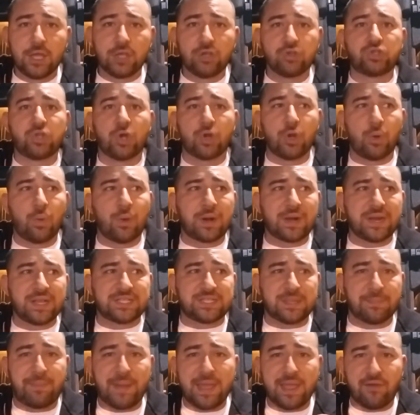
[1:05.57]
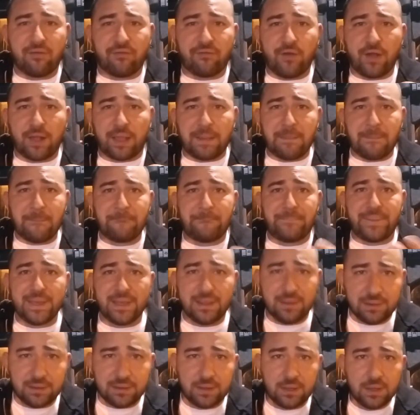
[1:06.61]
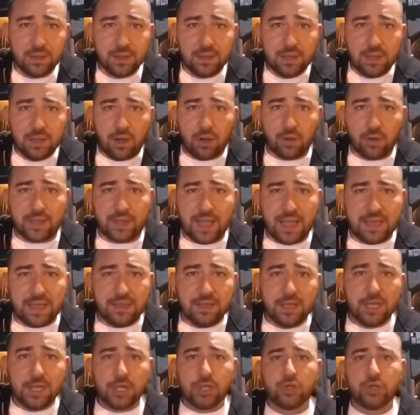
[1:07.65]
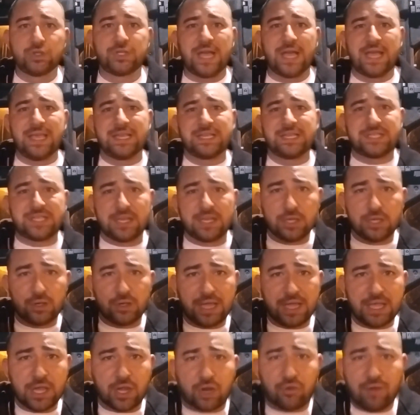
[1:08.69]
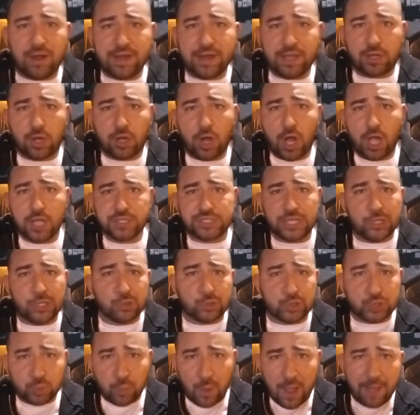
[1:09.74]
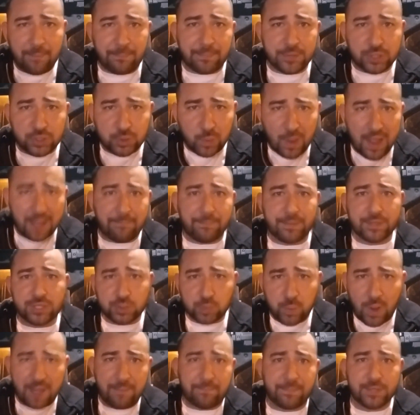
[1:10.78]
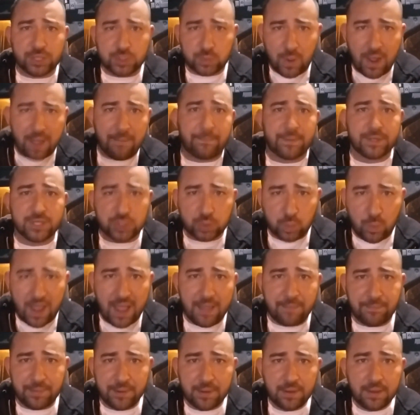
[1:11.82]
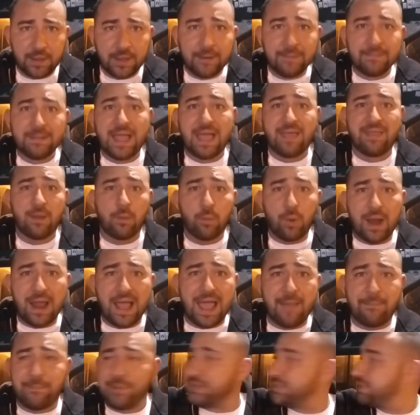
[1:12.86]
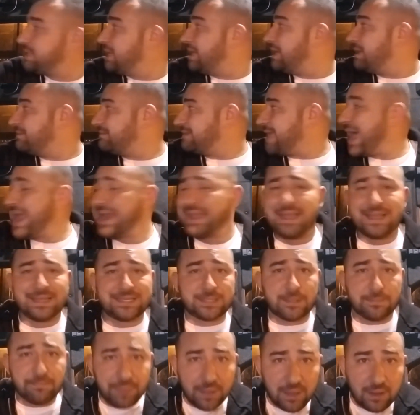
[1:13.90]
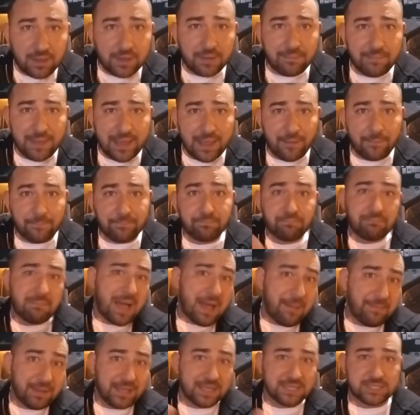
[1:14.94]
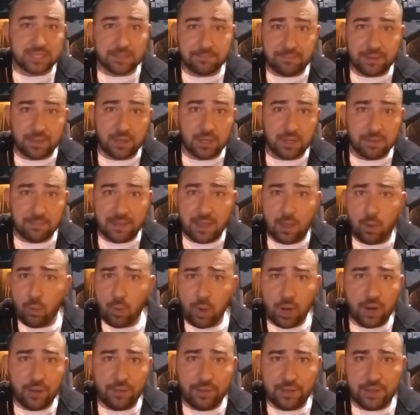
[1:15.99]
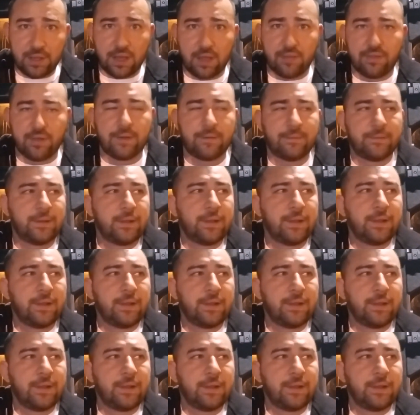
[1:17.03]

You don't know what it is to pay a fucking bill, okay? You got your credit cards that you swipe and swipe and swipe and swipe and swipe. And then what happens? Daddy gets the bill in the mail. Mommy gets the bill in the mail, one or the other.